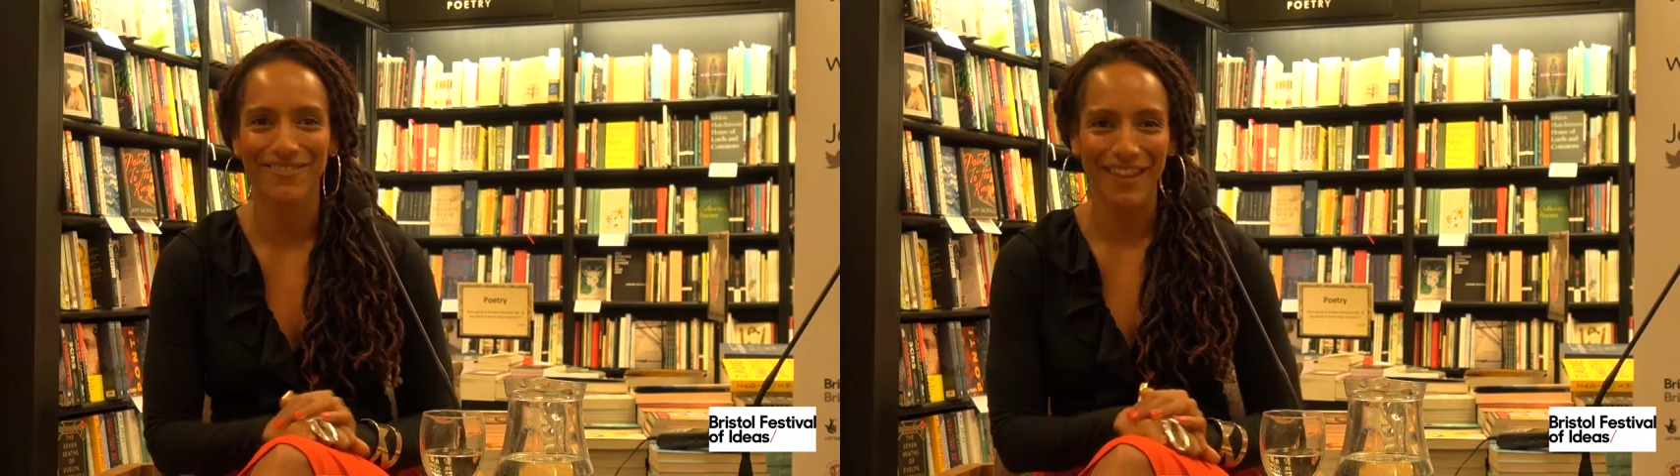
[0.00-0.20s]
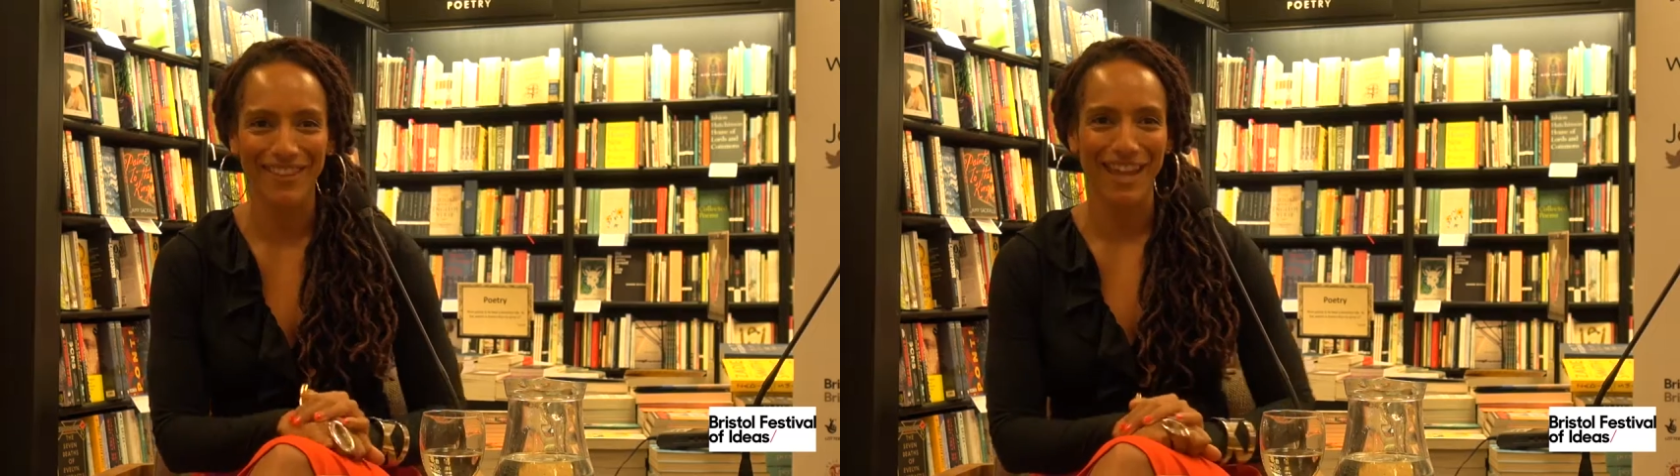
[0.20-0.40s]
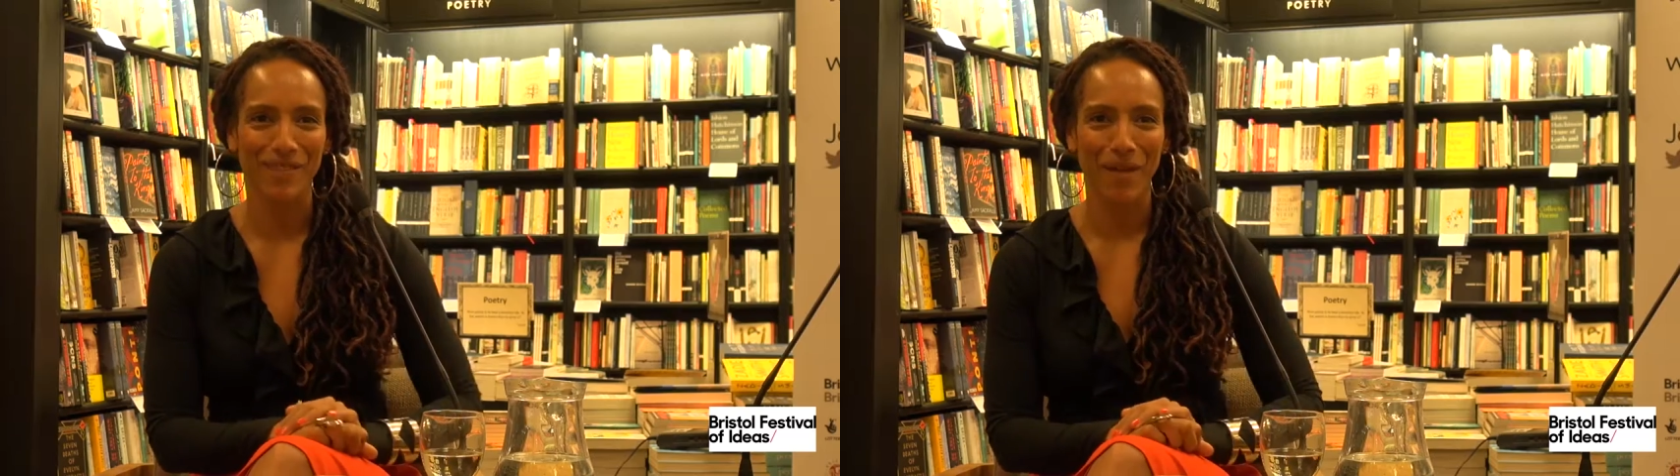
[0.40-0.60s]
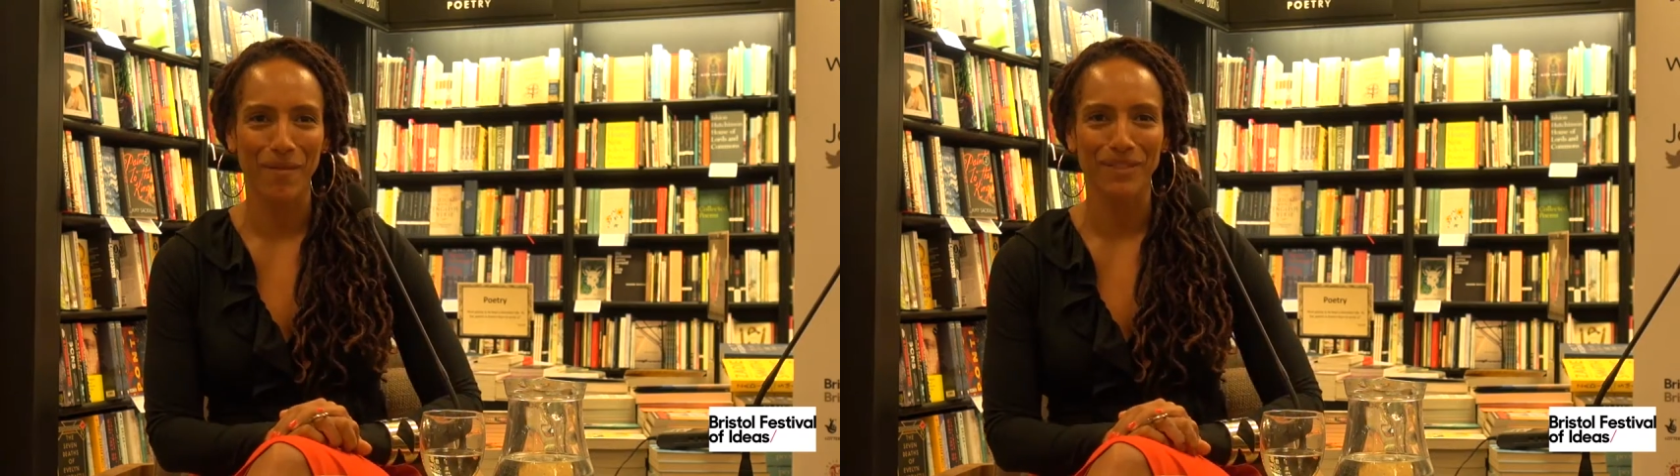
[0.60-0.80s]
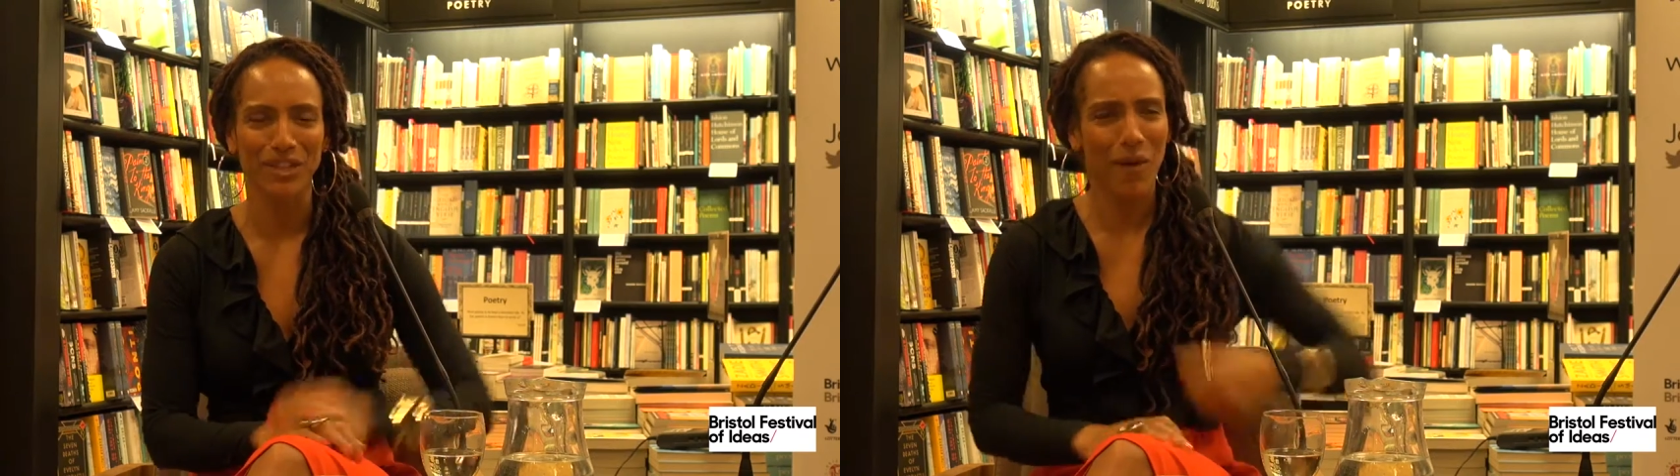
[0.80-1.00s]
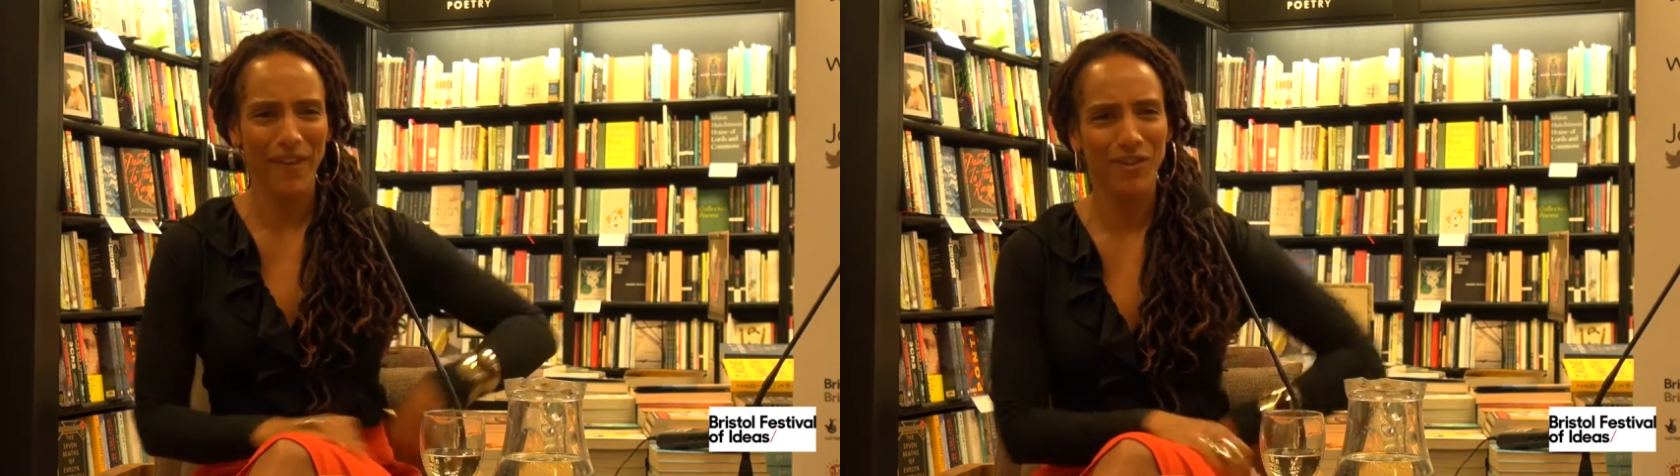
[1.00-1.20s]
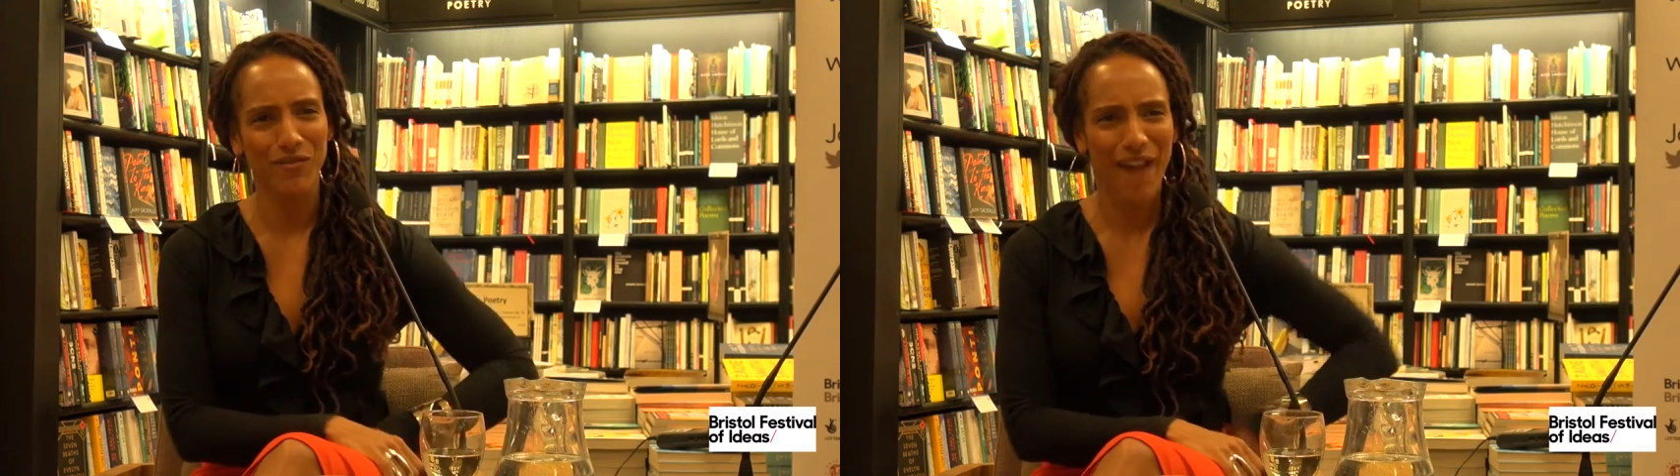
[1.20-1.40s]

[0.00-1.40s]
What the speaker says: the other day my mum said, you know, I feel